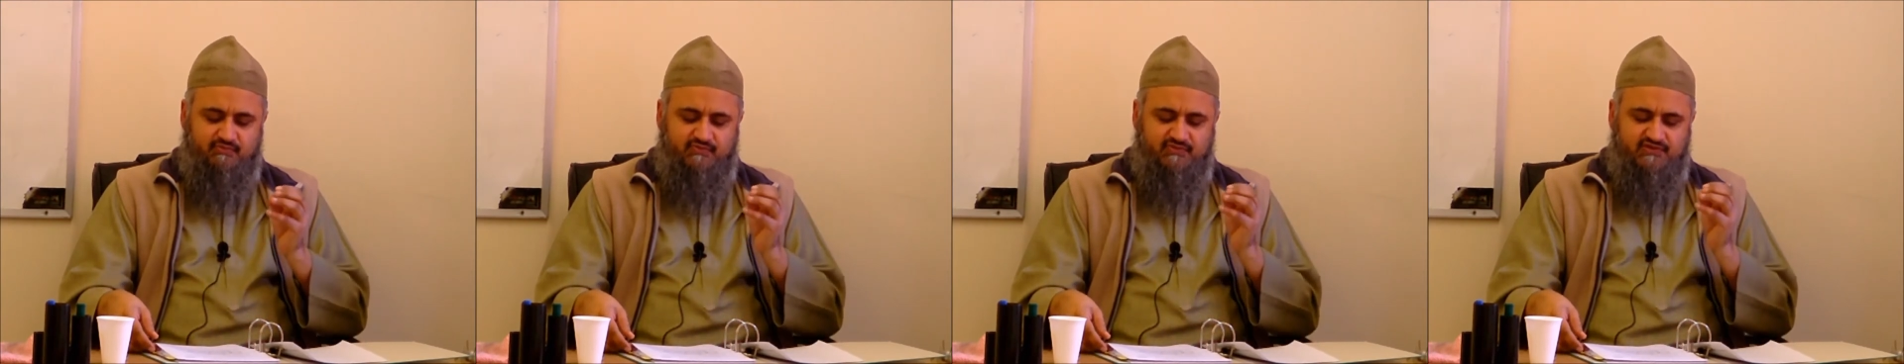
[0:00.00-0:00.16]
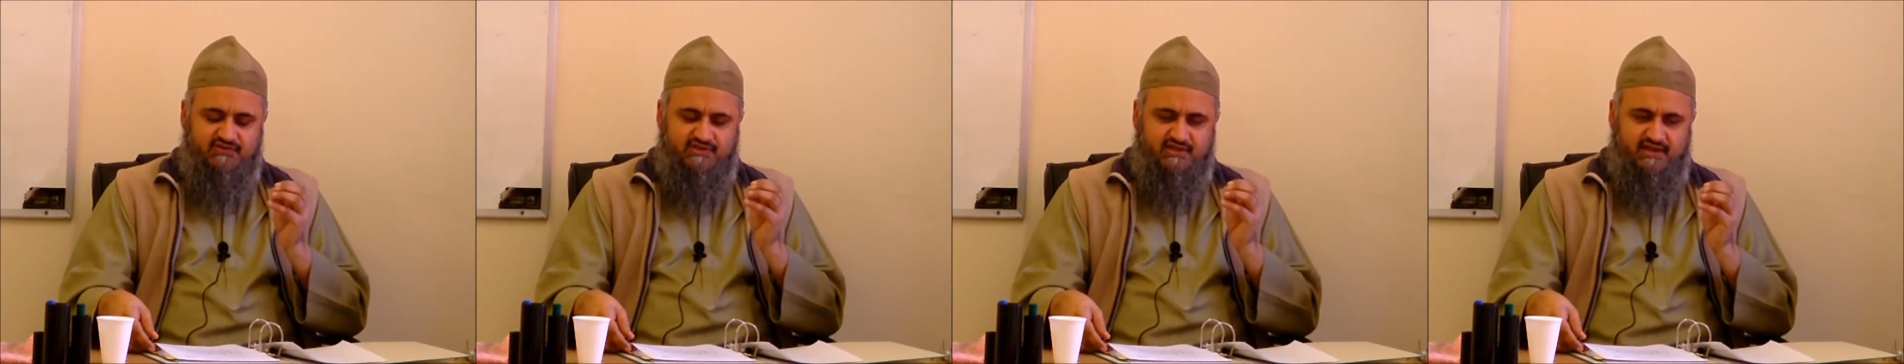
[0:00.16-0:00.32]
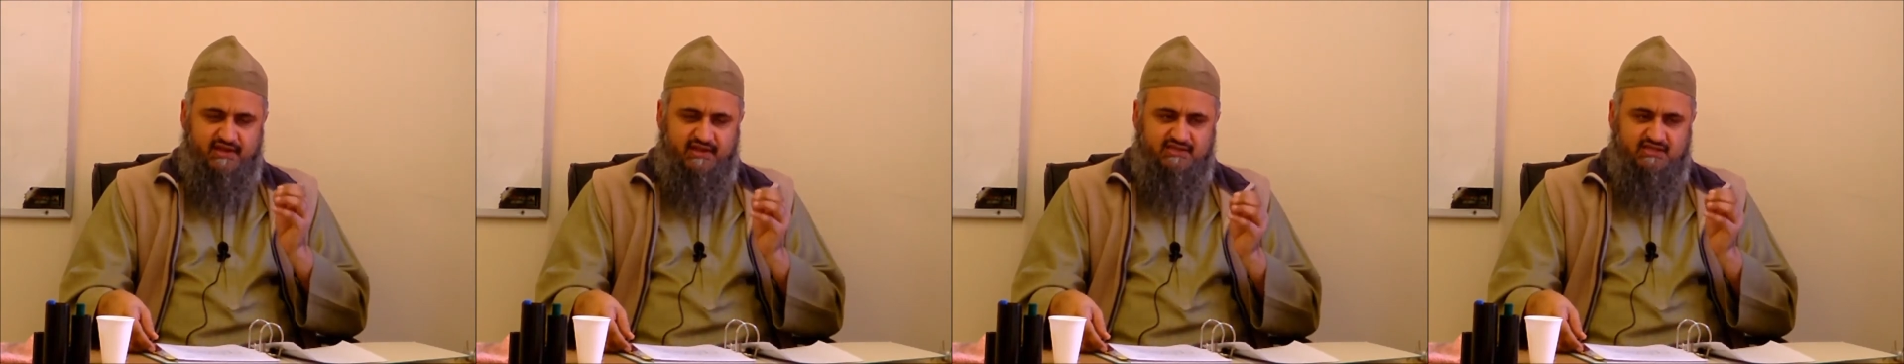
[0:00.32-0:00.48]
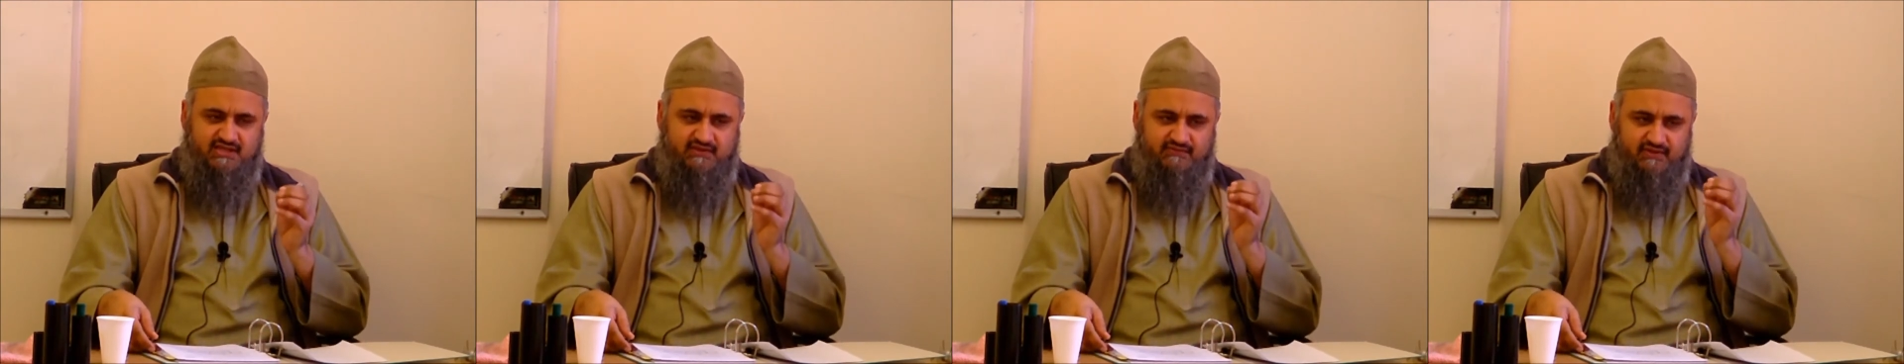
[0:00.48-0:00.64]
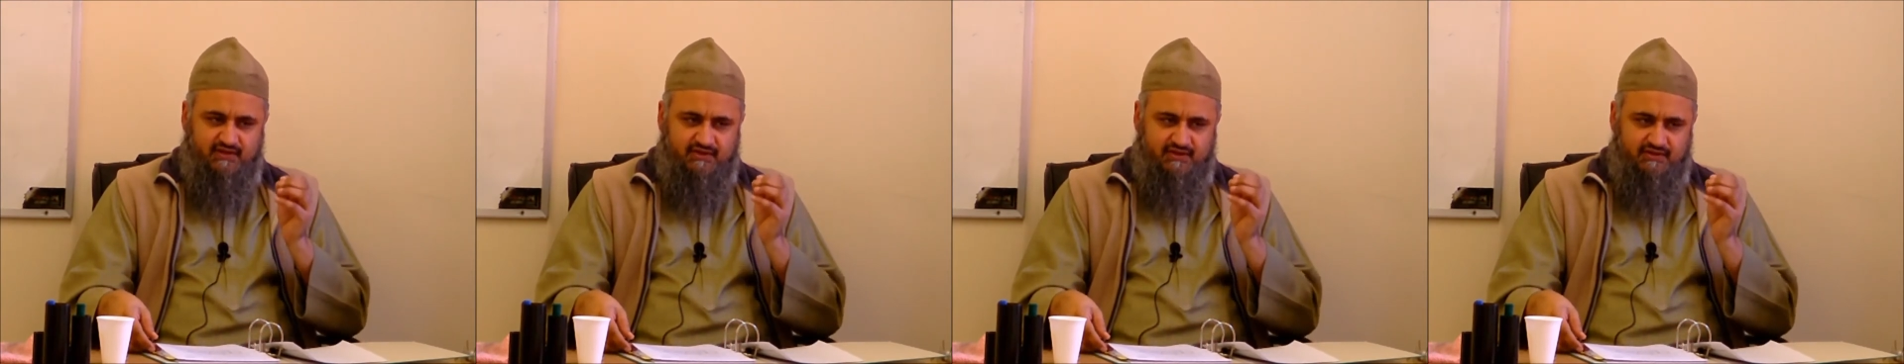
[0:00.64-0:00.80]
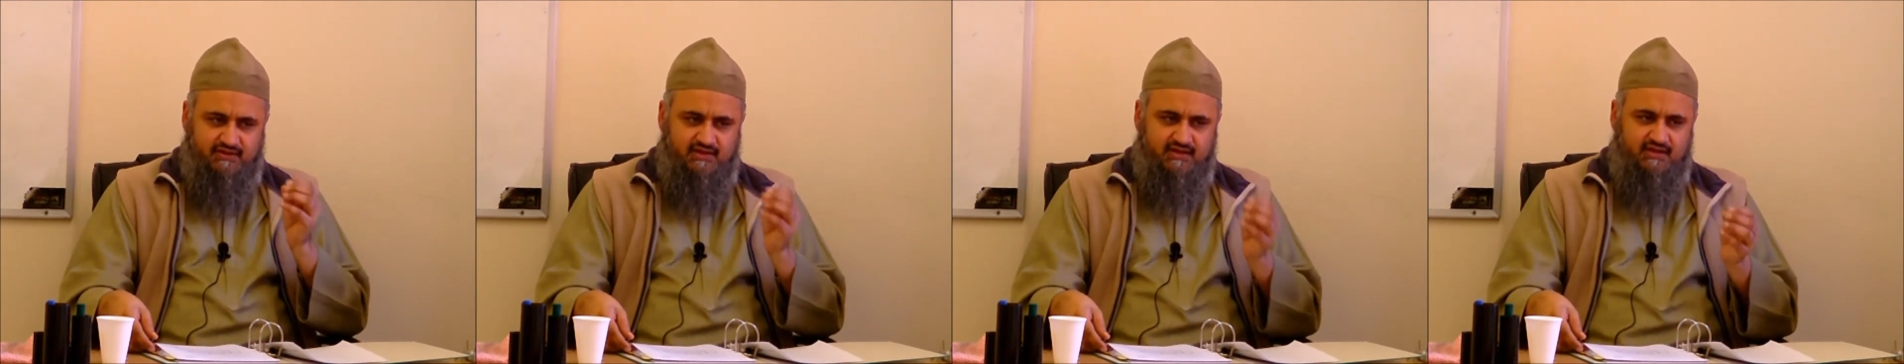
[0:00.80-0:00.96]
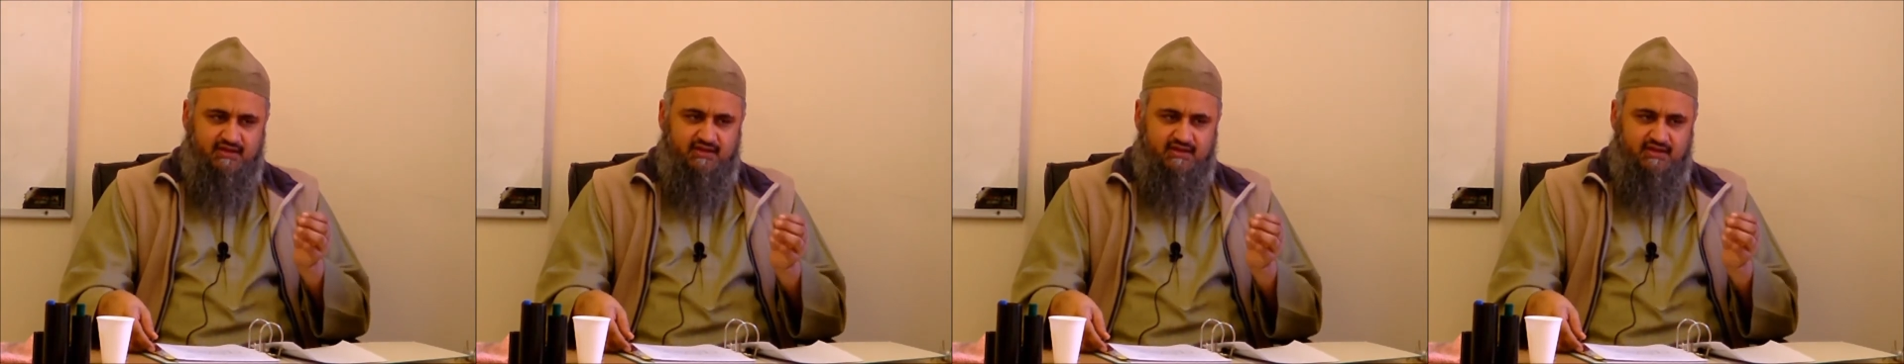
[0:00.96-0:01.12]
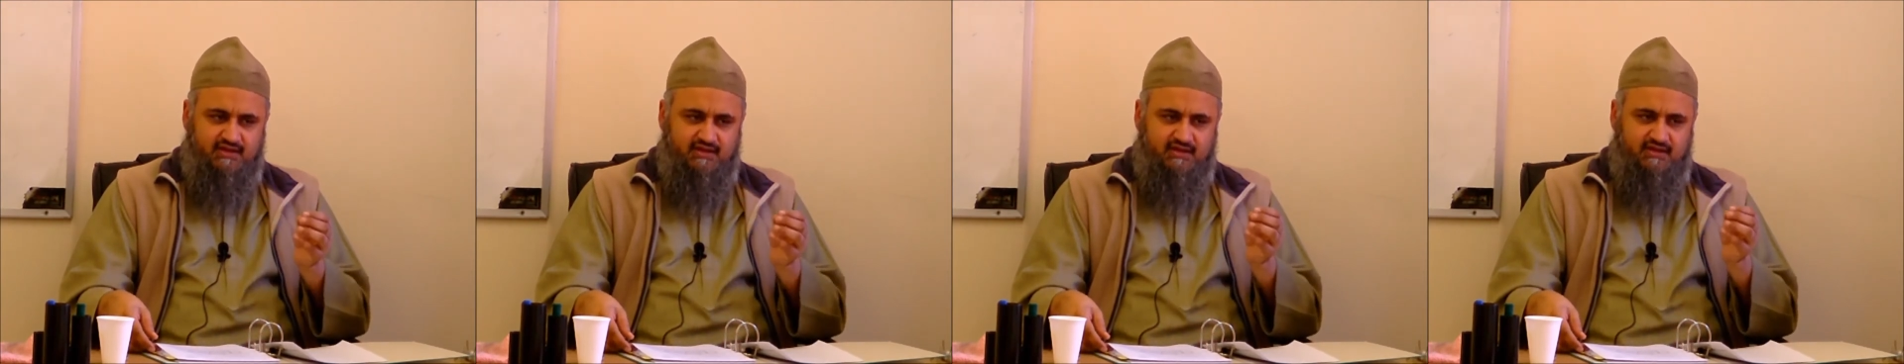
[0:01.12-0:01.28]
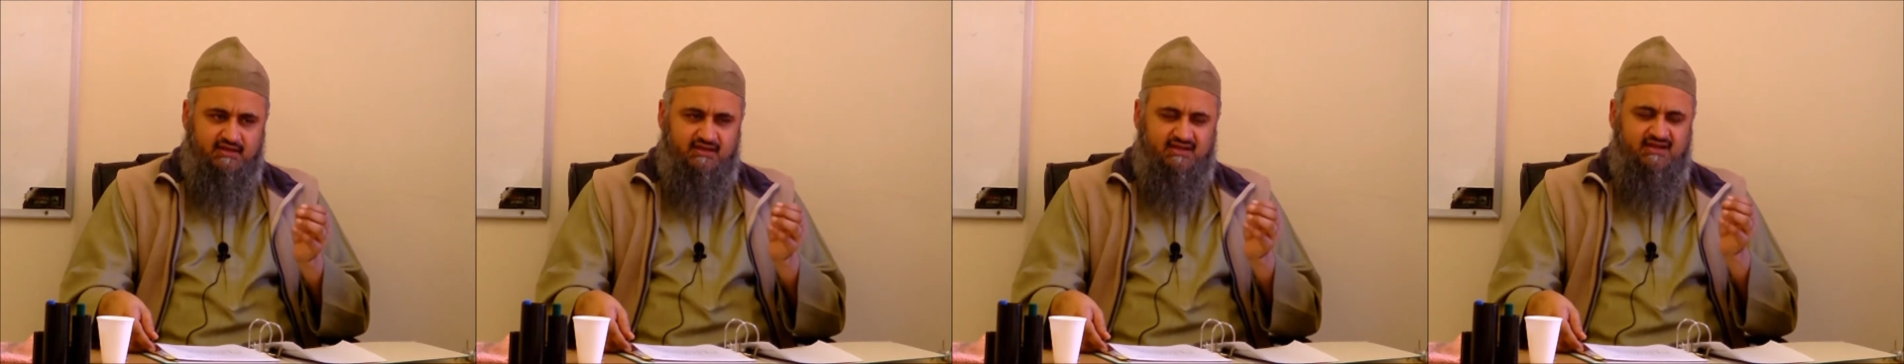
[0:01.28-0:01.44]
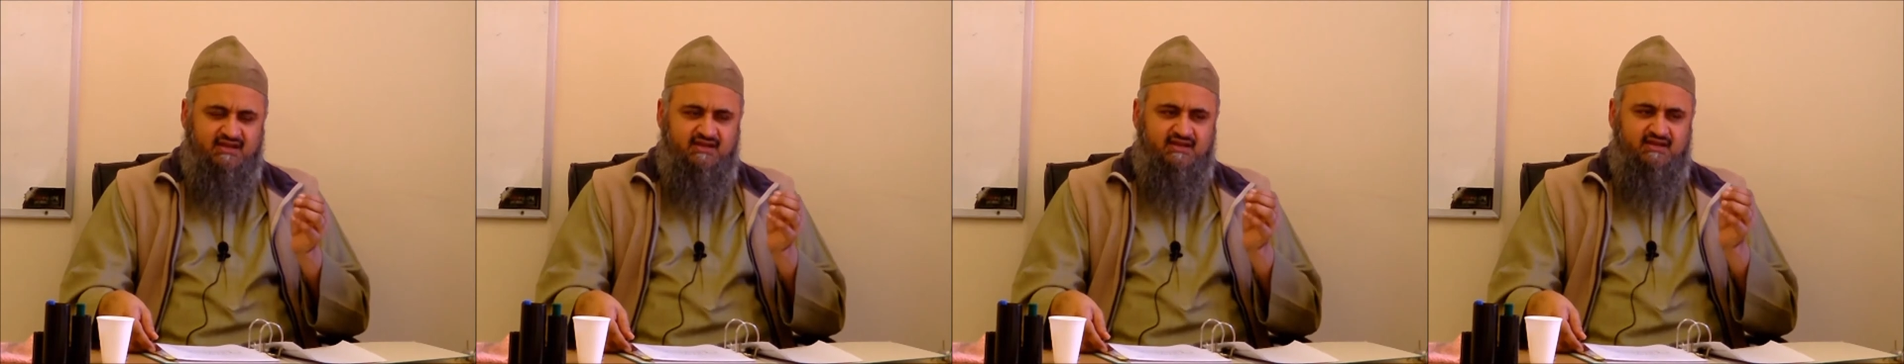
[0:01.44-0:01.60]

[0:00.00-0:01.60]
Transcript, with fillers: scientific thinking